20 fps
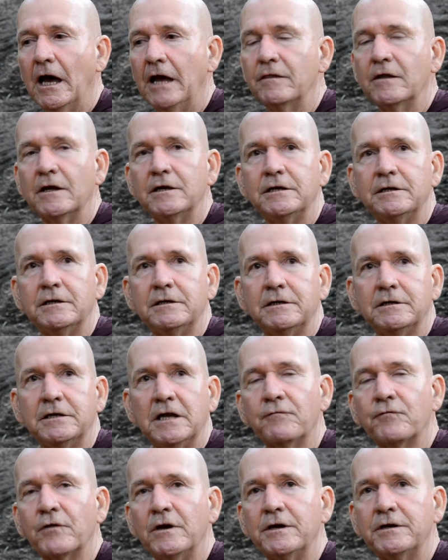and the
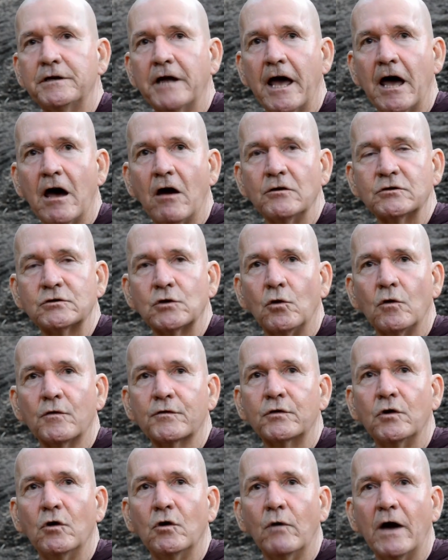different towns
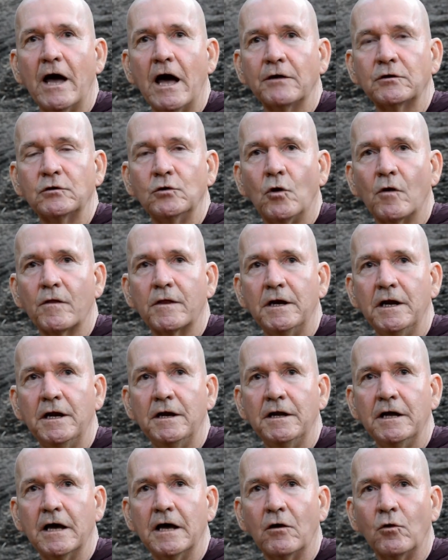all throughout northern
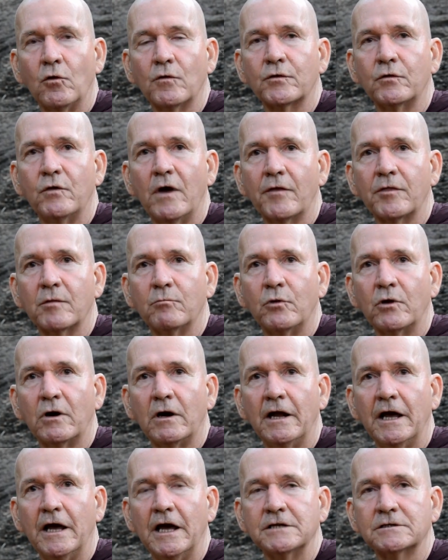India, all throughout the
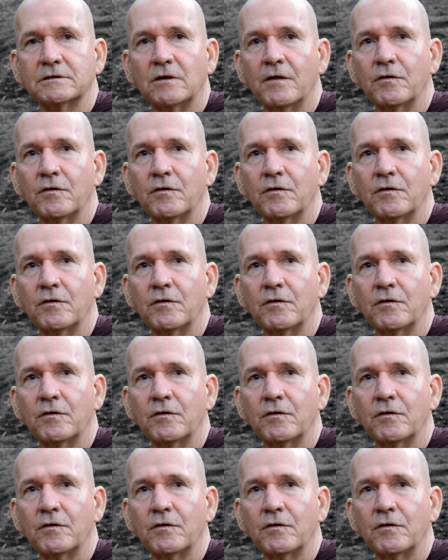Buddha land.